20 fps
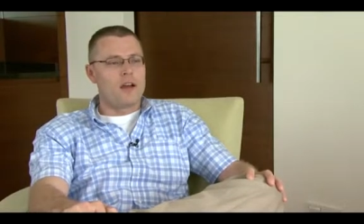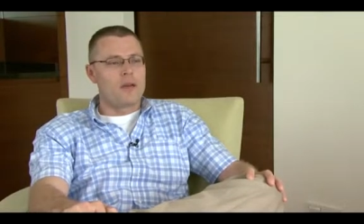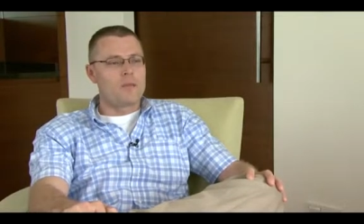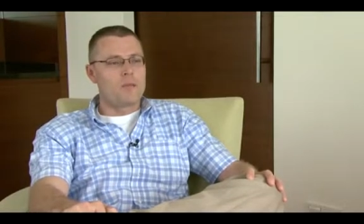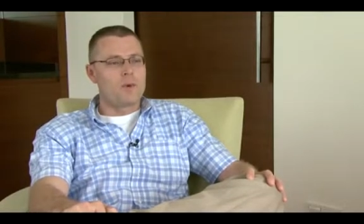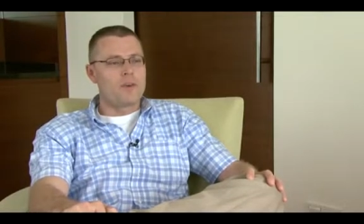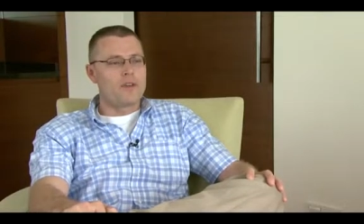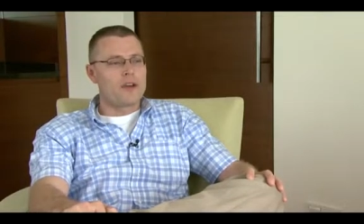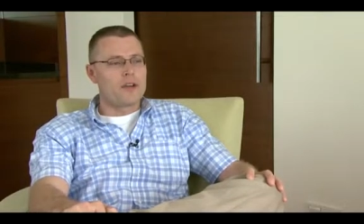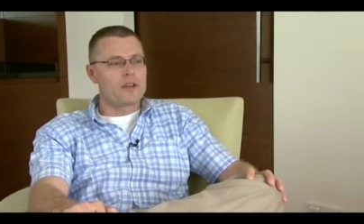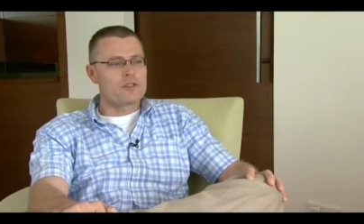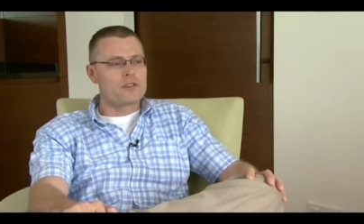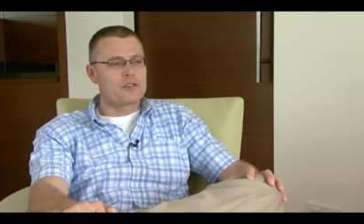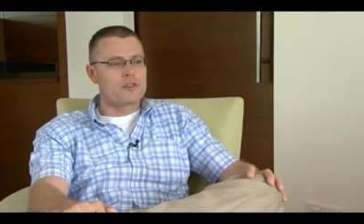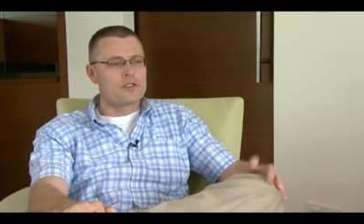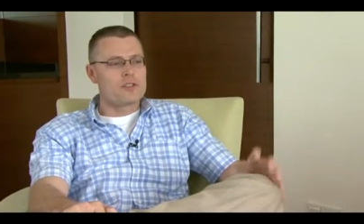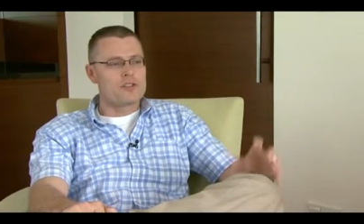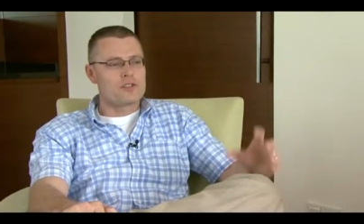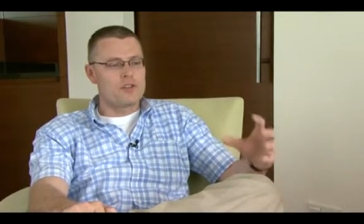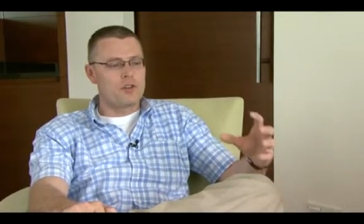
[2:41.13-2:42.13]
We've
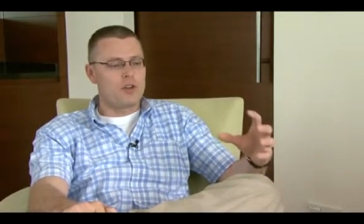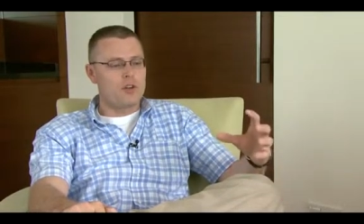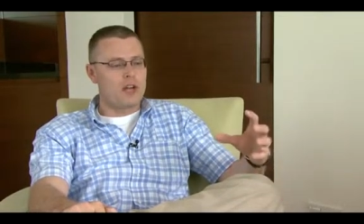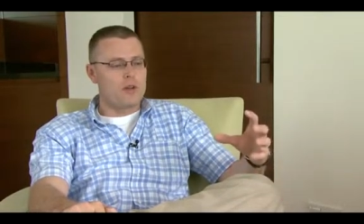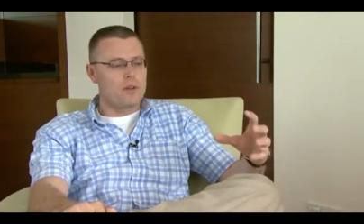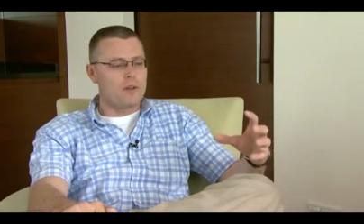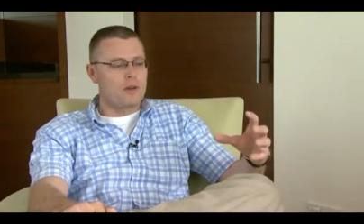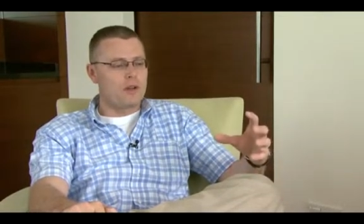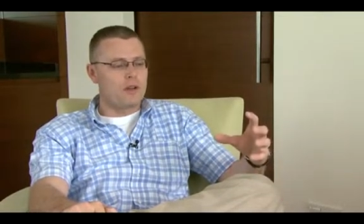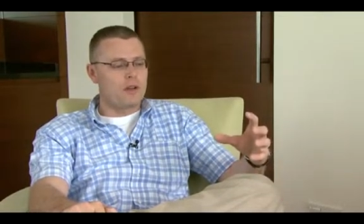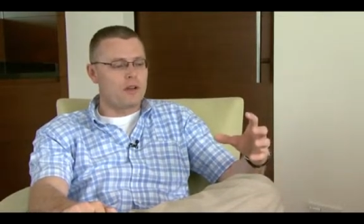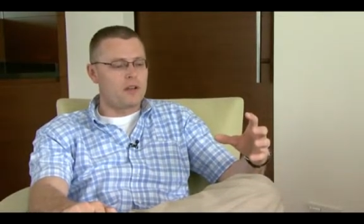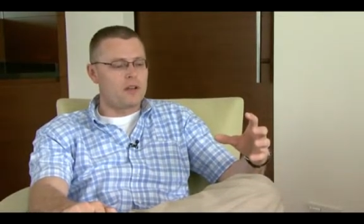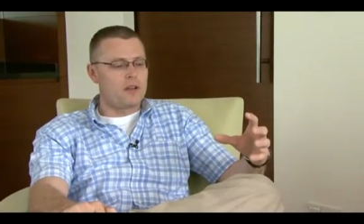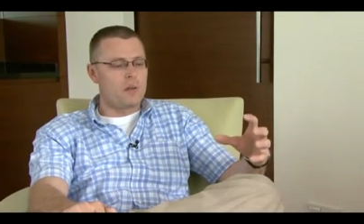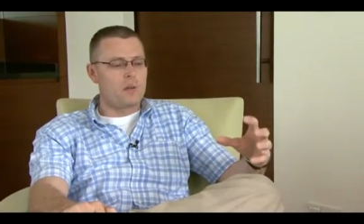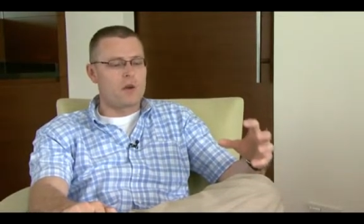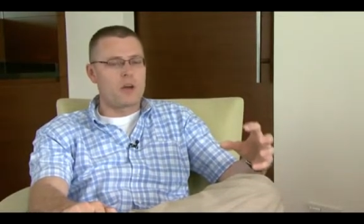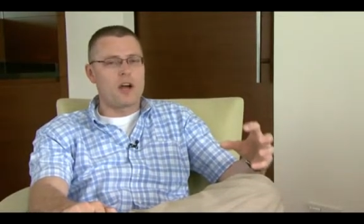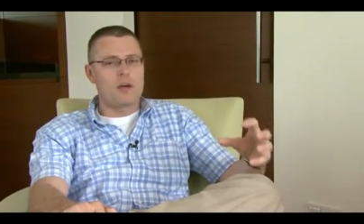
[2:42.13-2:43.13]
actually stood up a
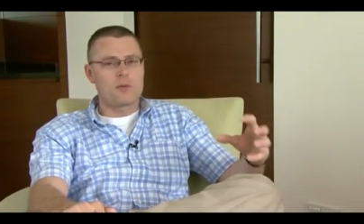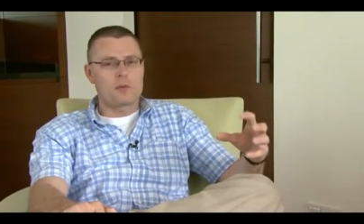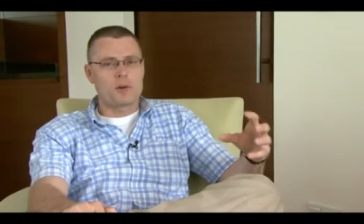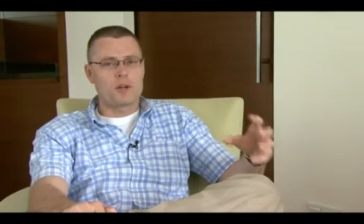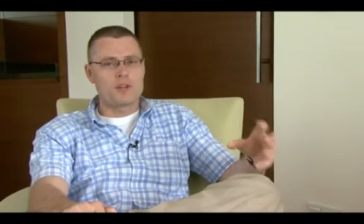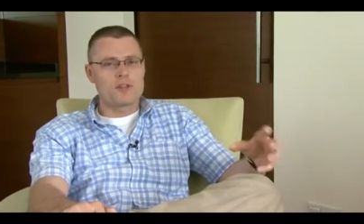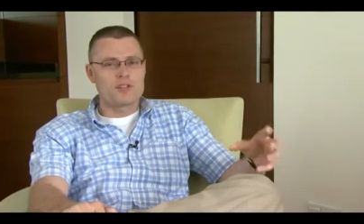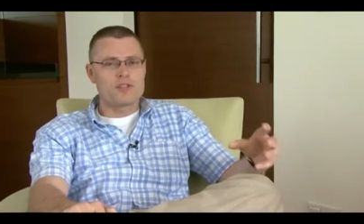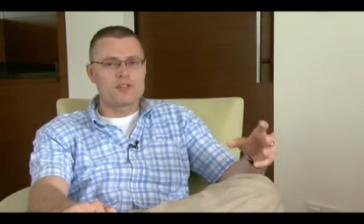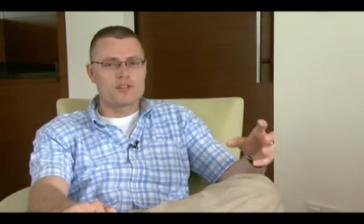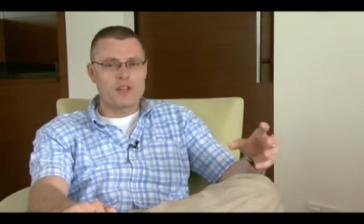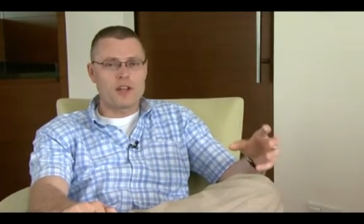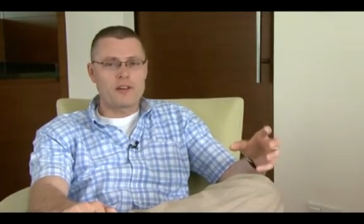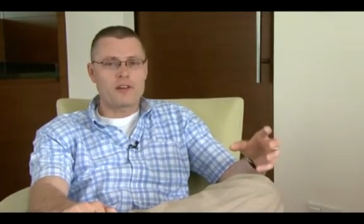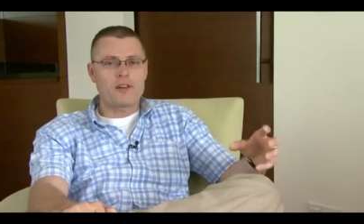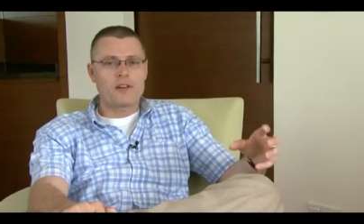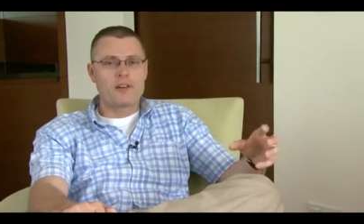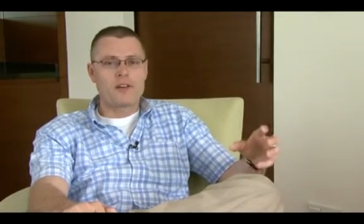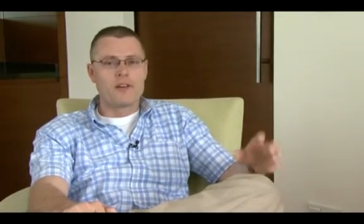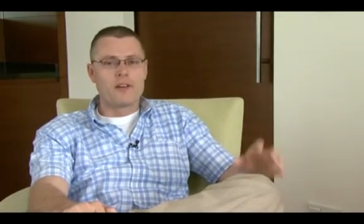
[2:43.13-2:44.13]
network operations
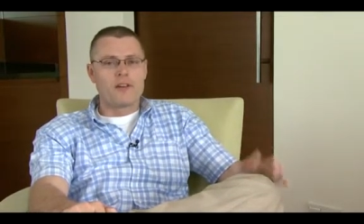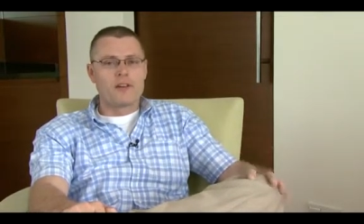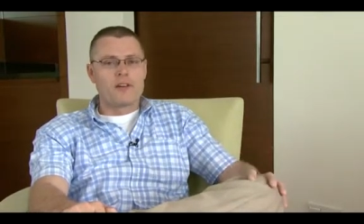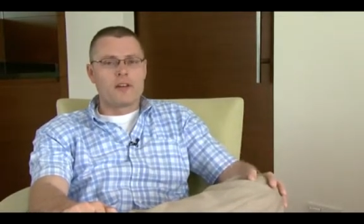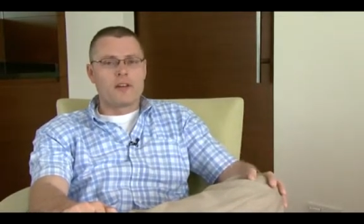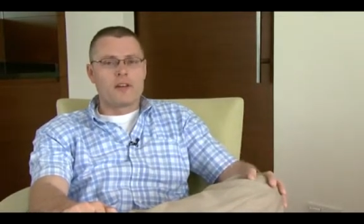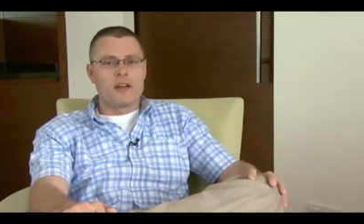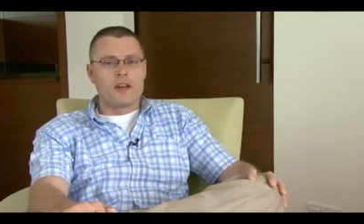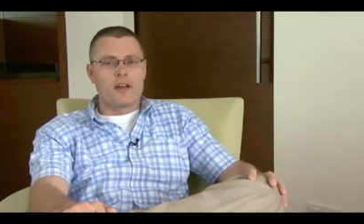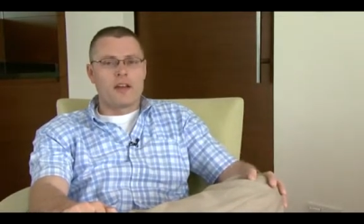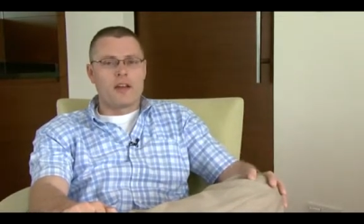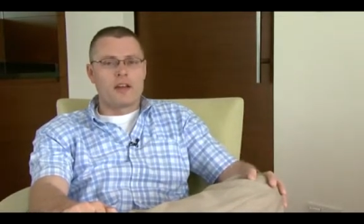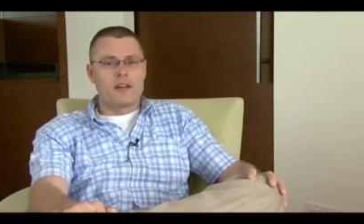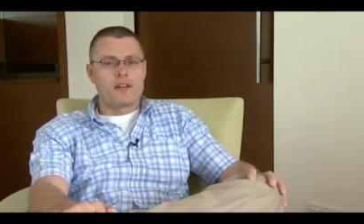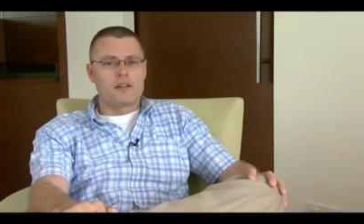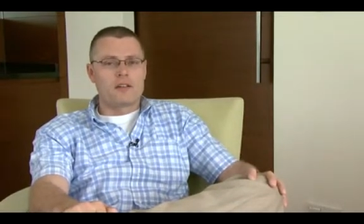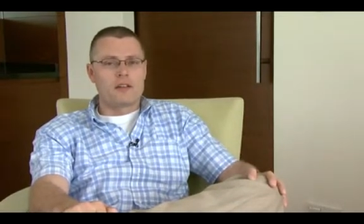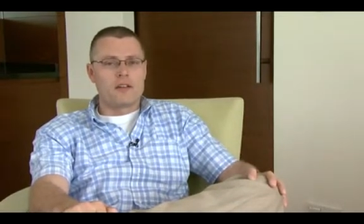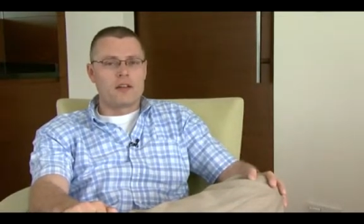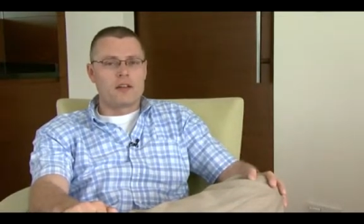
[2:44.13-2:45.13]
center,
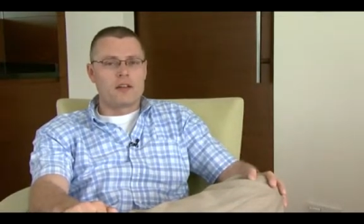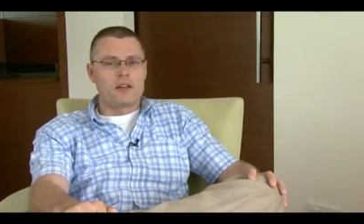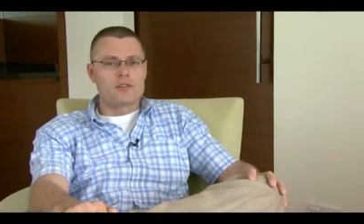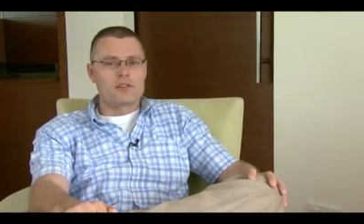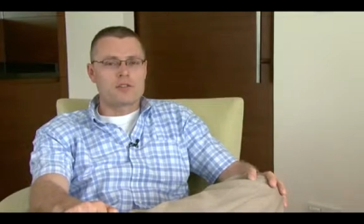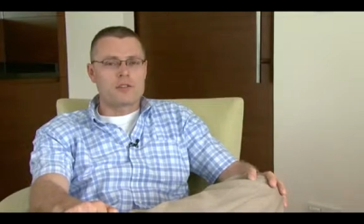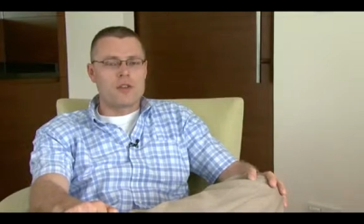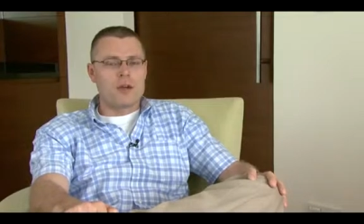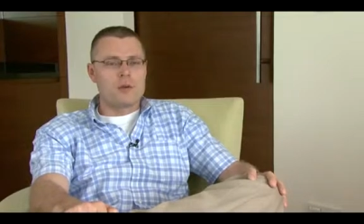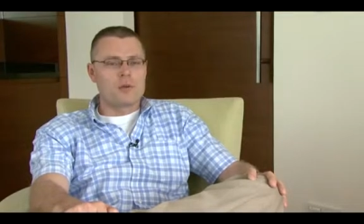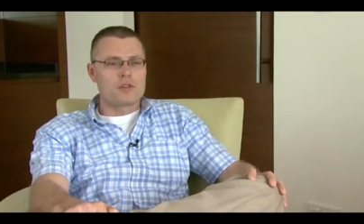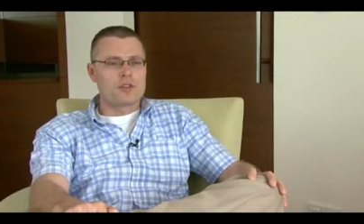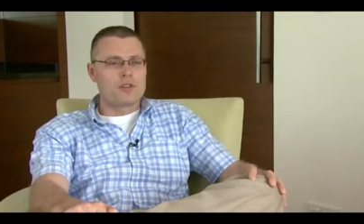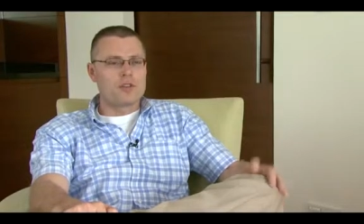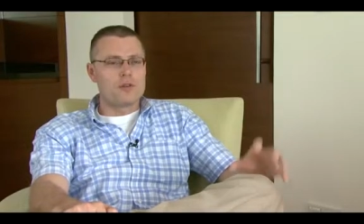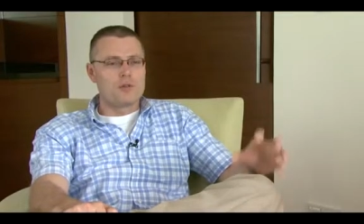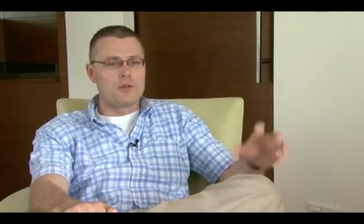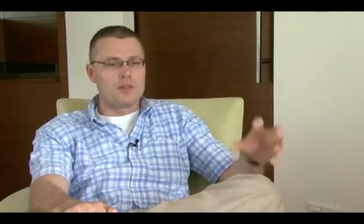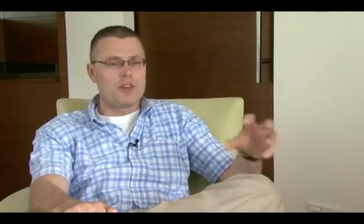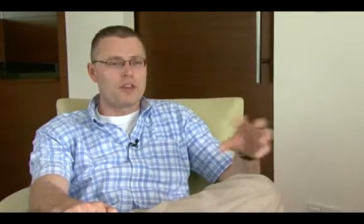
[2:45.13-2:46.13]
and so that was a
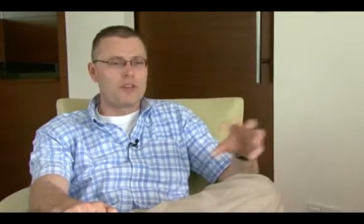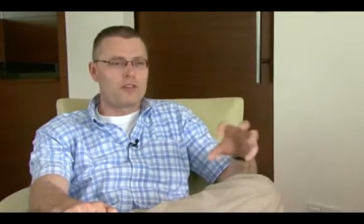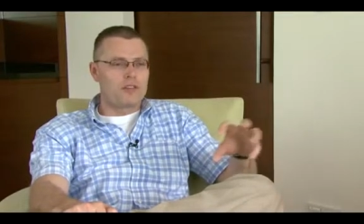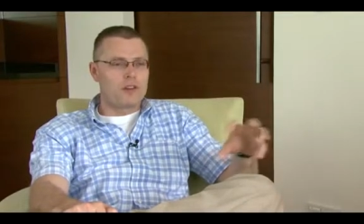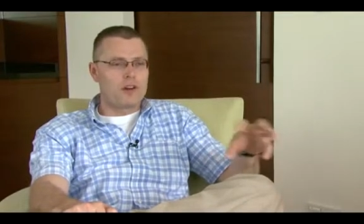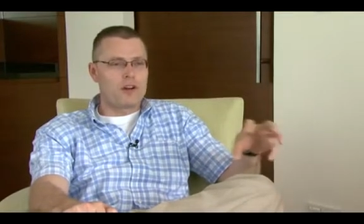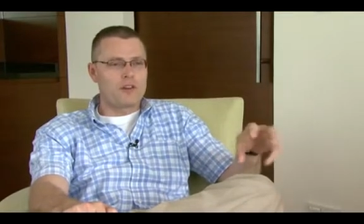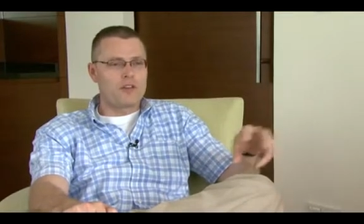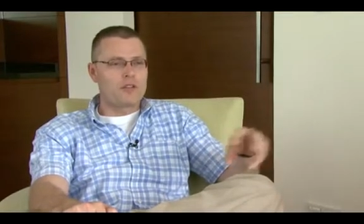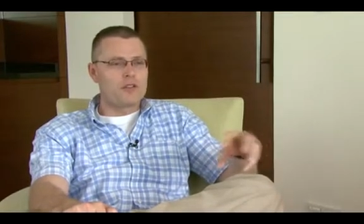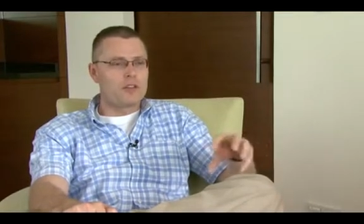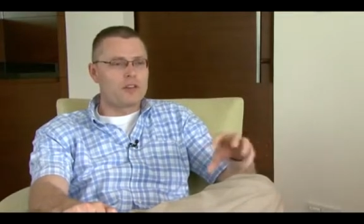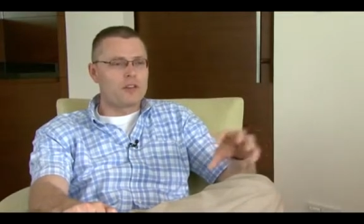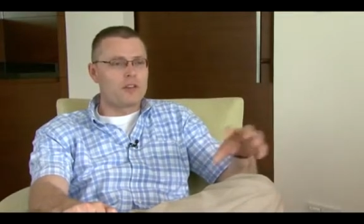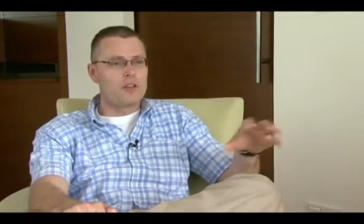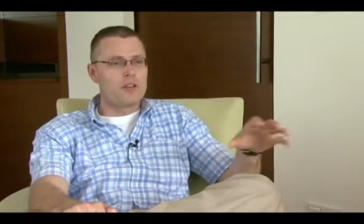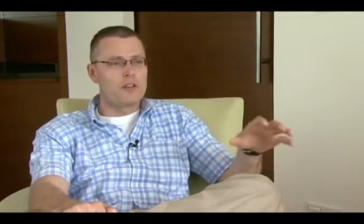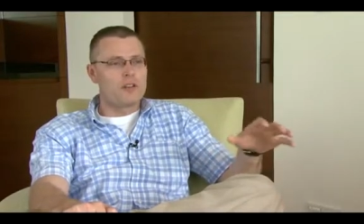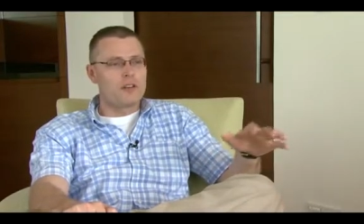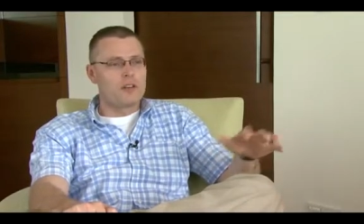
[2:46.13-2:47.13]
new thing for our
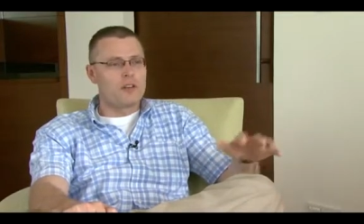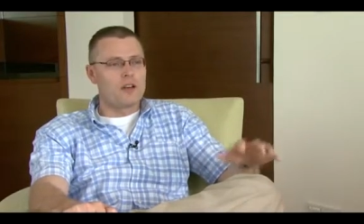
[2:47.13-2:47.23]
utility.